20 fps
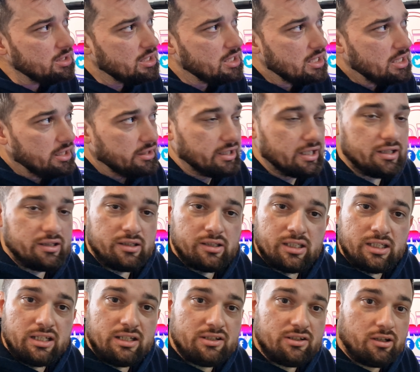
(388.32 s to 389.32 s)
Then
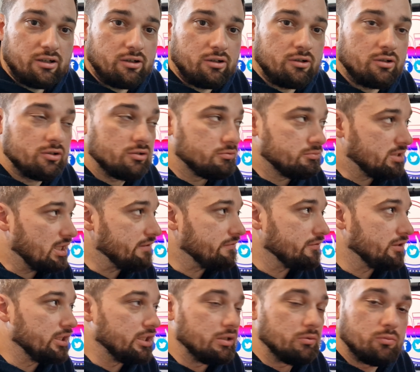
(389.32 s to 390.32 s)
these are
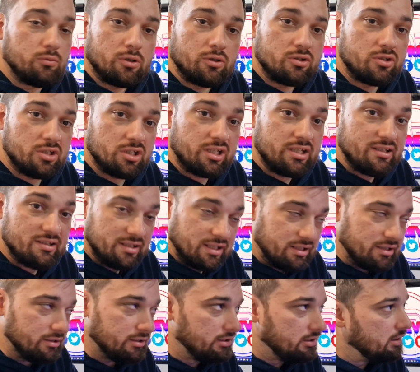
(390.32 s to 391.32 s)
definitely one to
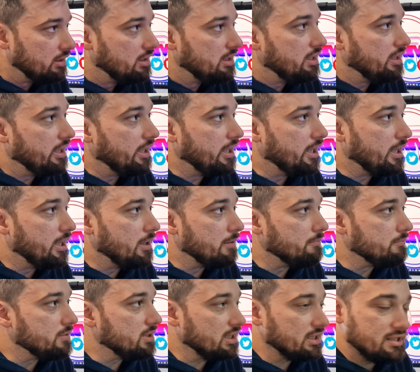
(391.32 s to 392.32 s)
consider.
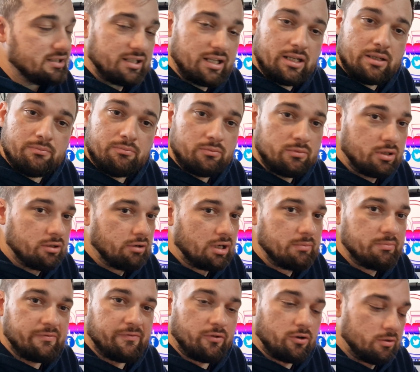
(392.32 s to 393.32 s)
Like I say,
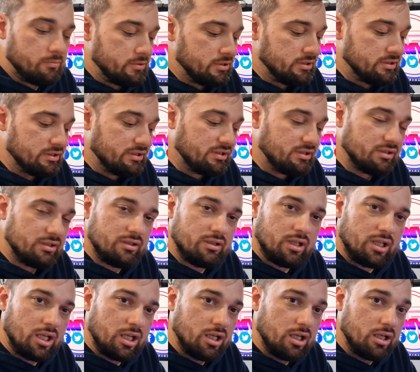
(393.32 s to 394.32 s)
great performance,
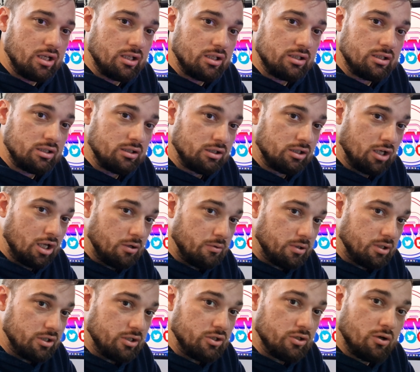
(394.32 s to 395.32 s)

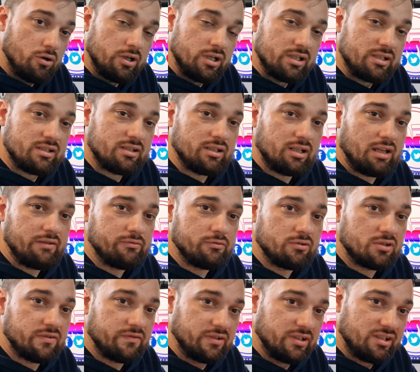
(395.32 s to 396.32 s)
lower noise
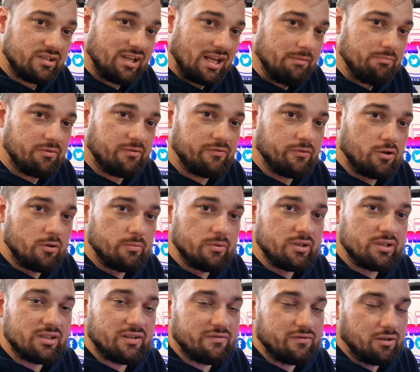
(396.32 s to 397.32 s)
levels for the same
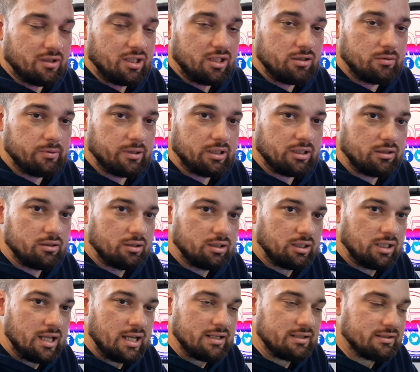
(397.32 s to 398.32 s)
performance, if not a little bit
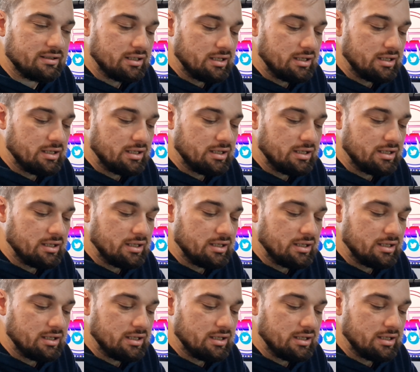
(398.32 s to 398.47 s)
less.